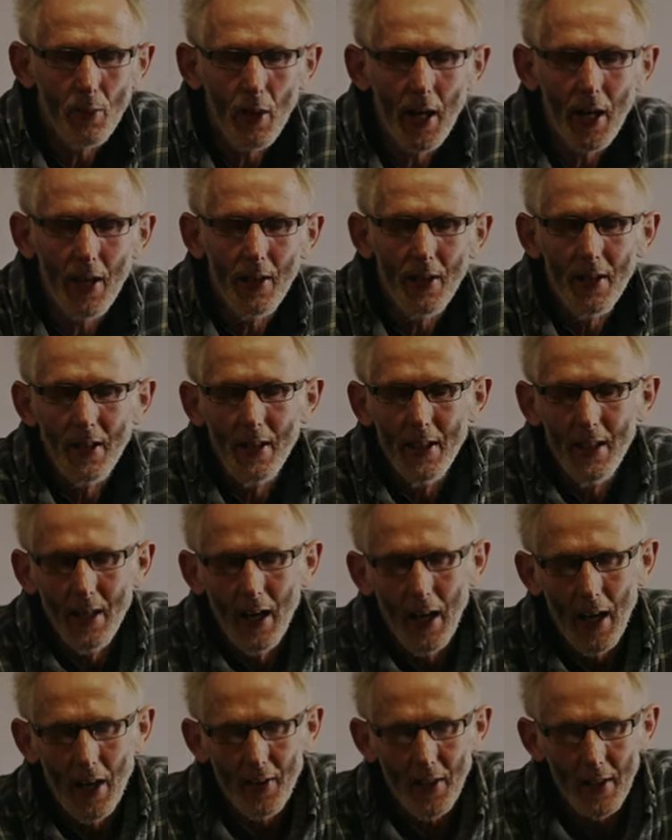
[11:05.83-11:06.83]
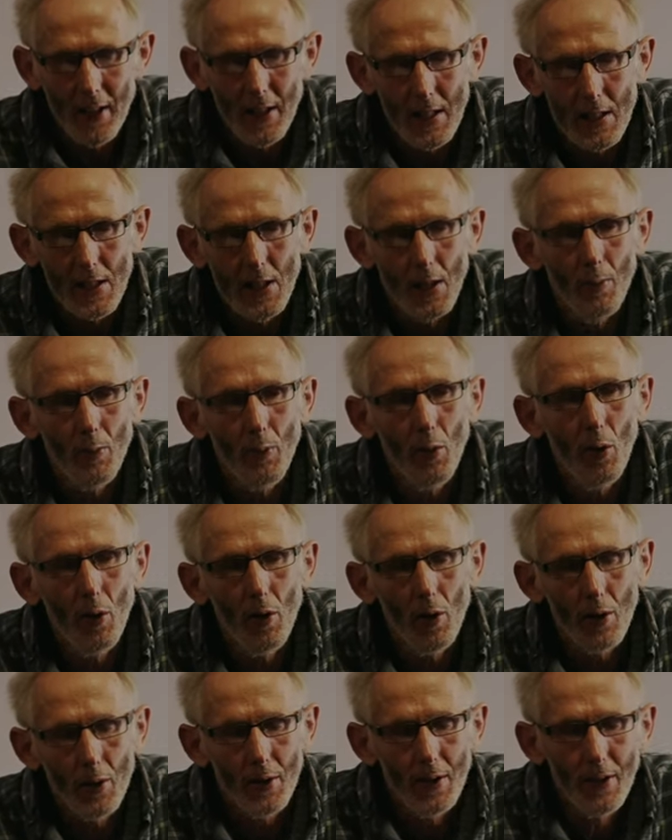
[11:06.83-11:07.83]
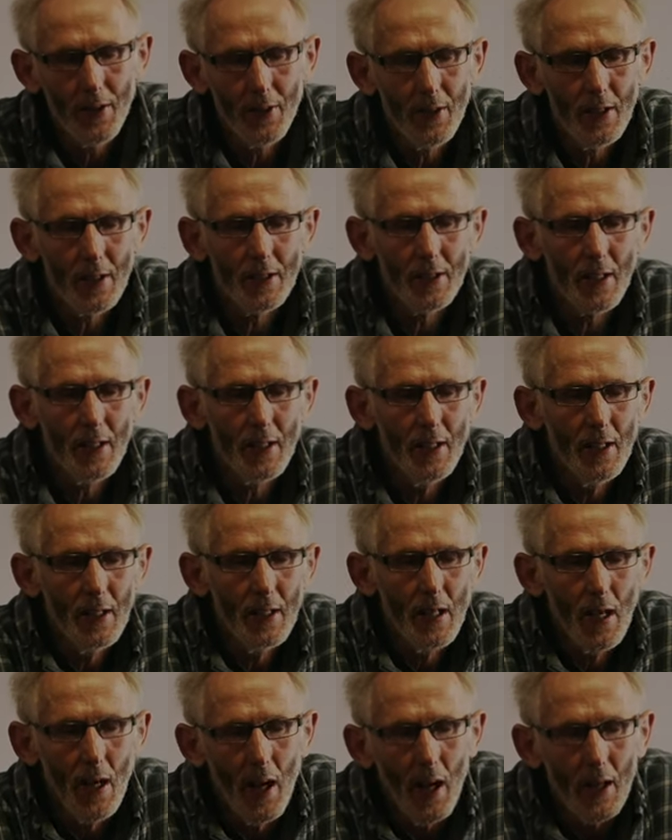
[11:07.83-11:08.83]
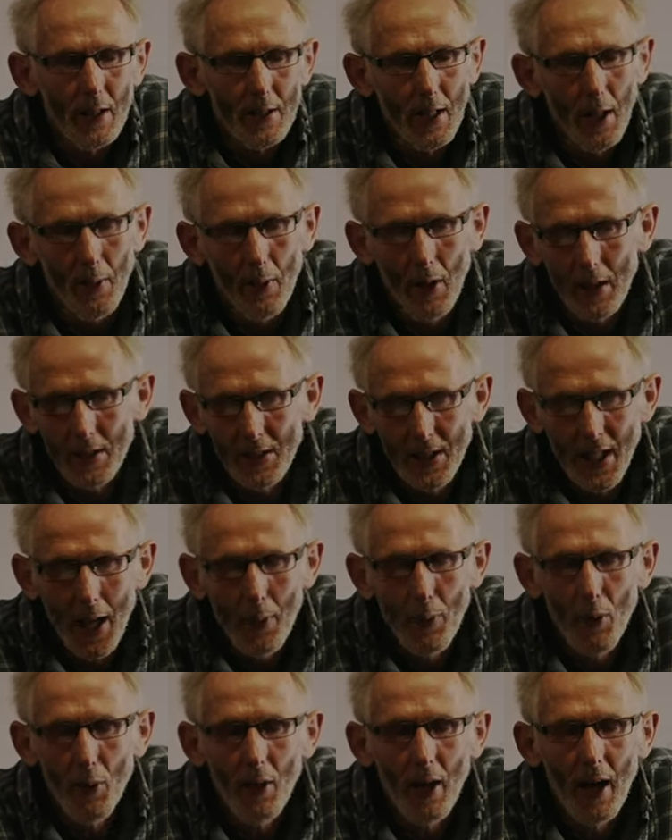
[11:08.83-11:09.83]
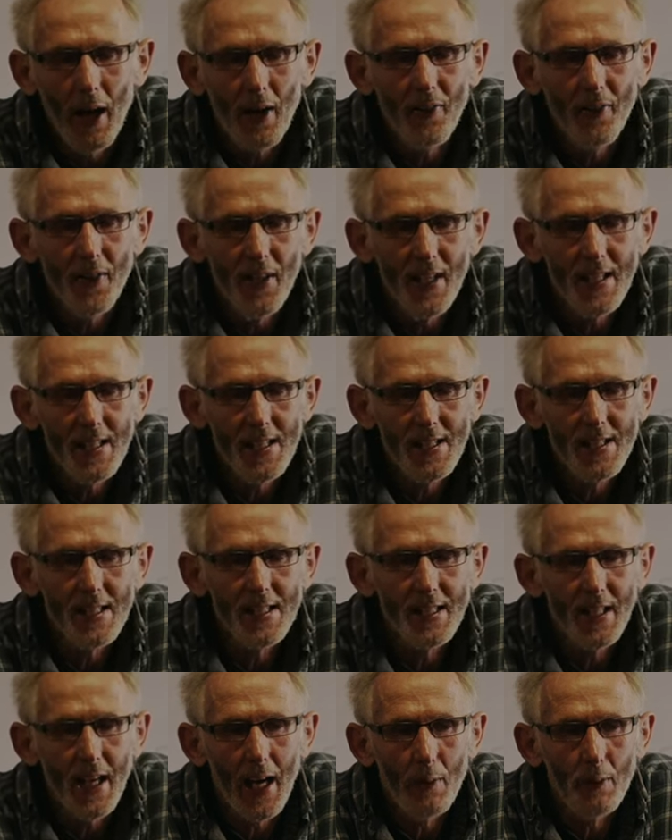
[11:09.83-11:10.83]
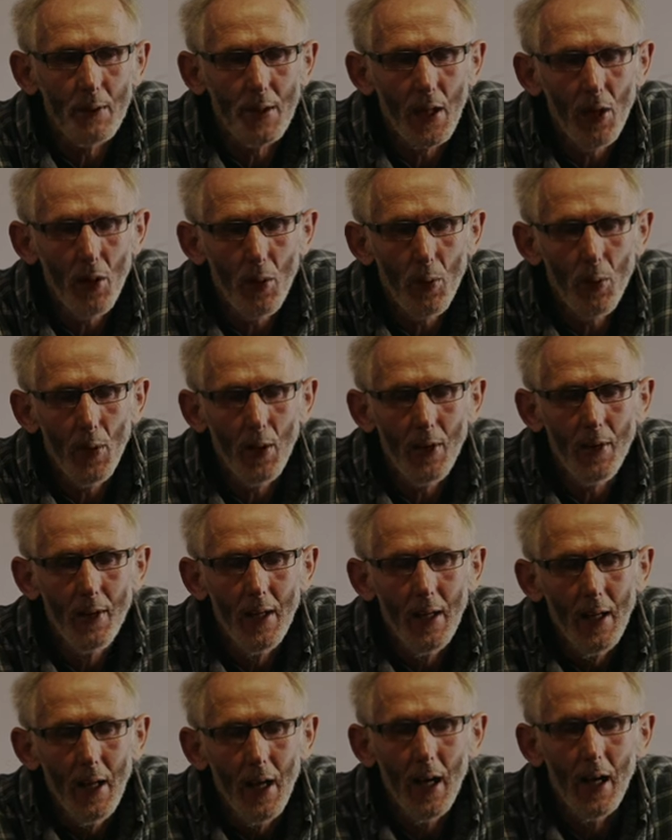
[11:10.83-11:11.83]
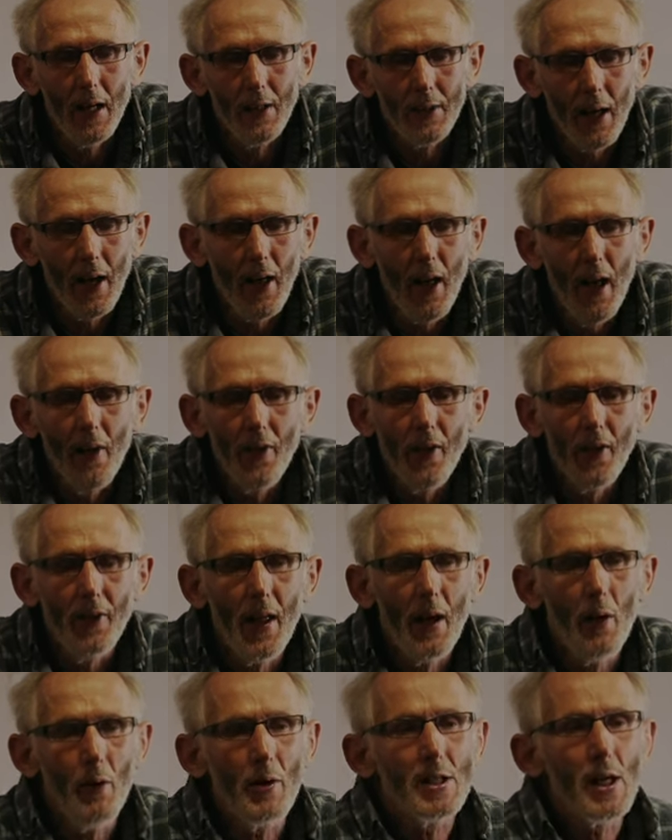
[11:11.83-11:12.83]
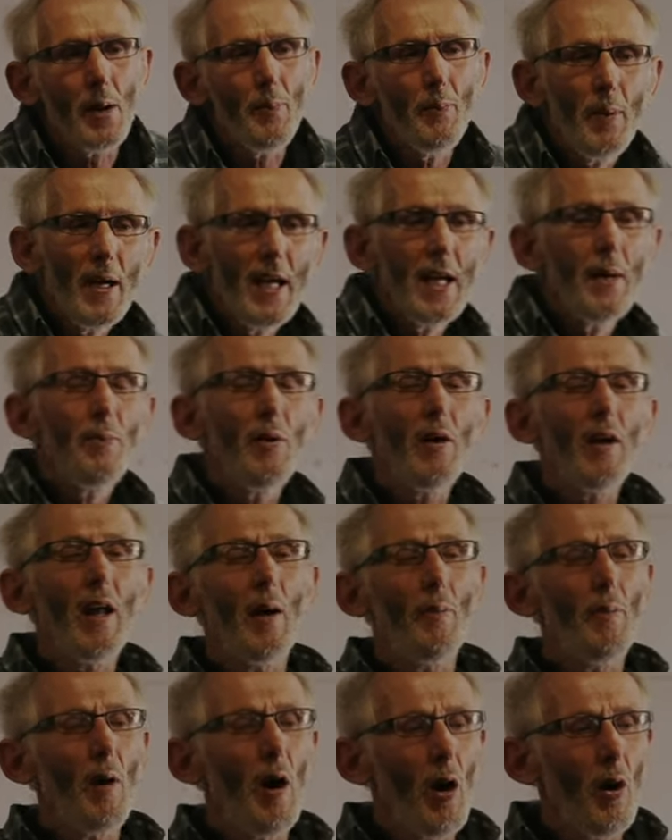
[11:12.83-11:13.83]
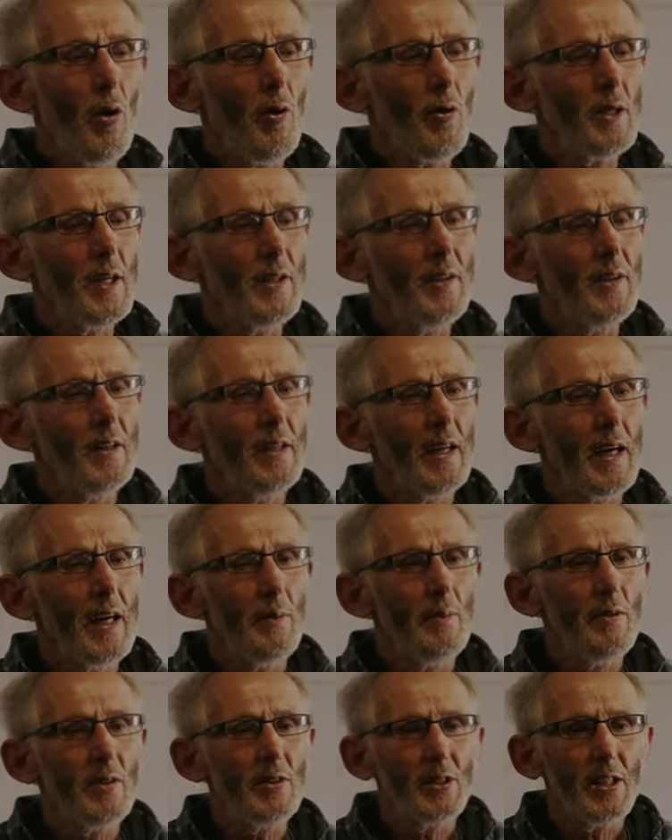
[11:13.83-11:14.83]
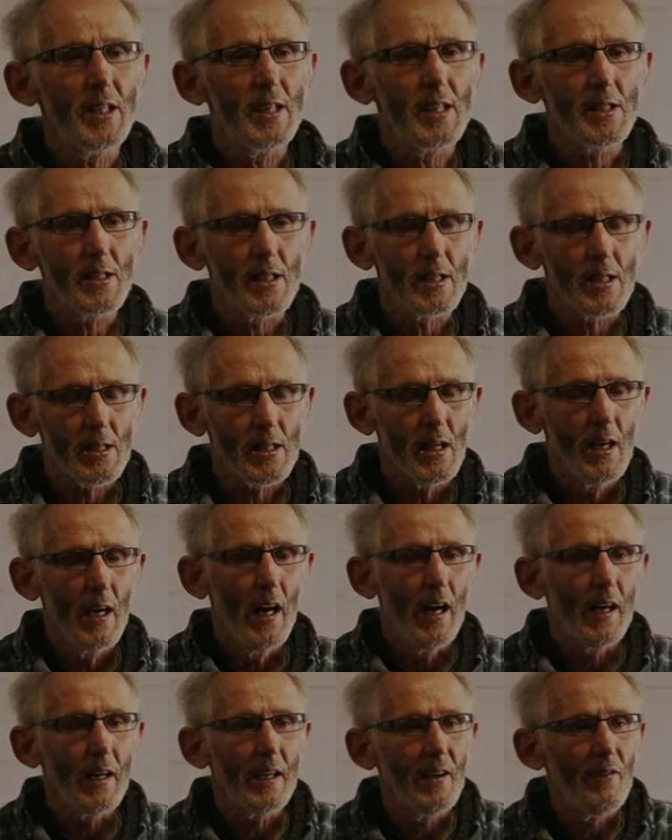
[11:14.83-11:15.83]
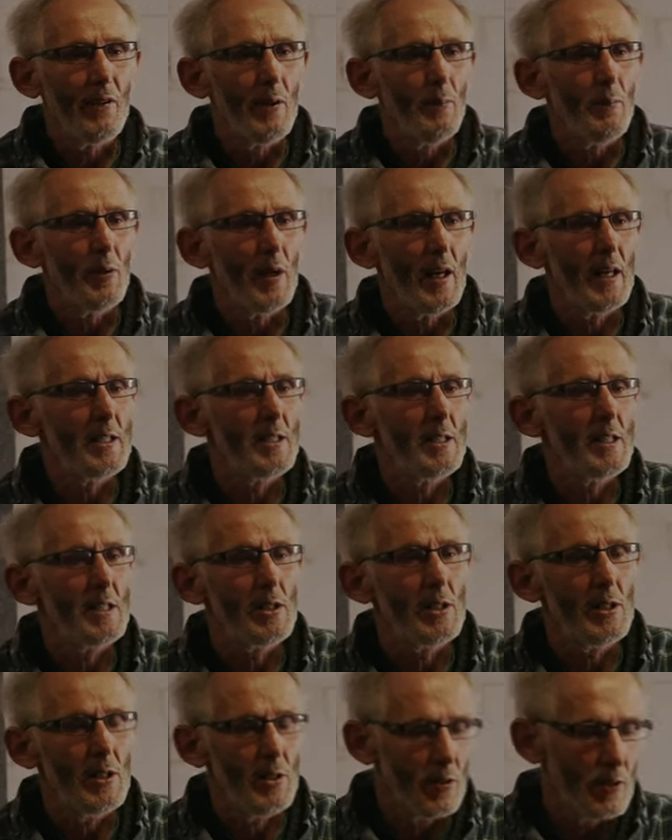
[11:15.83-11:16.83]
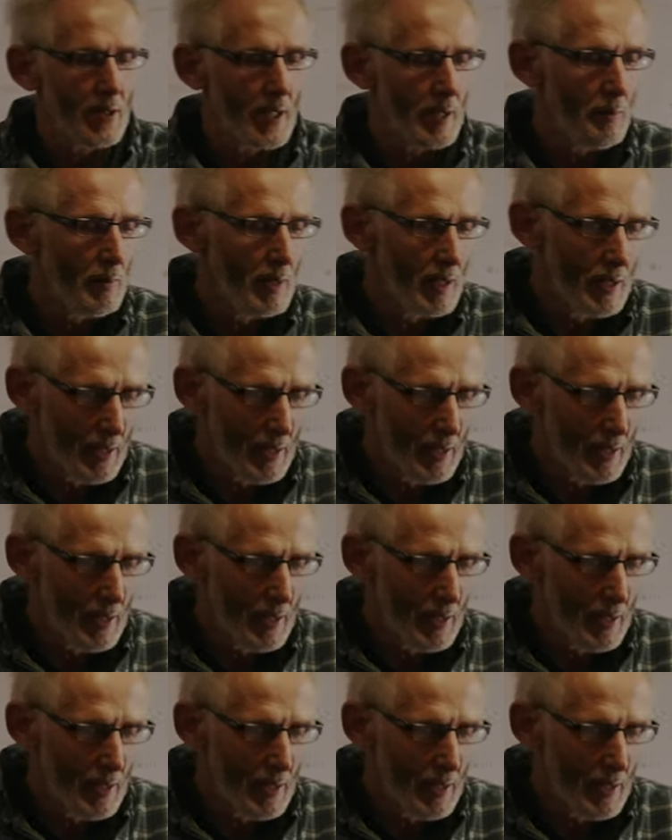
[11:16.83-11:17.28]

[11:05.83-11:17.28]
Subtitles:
why I think it's important that a chapel like this is kept open, and that there is a people upholding the name of Jesus and giving praises to him.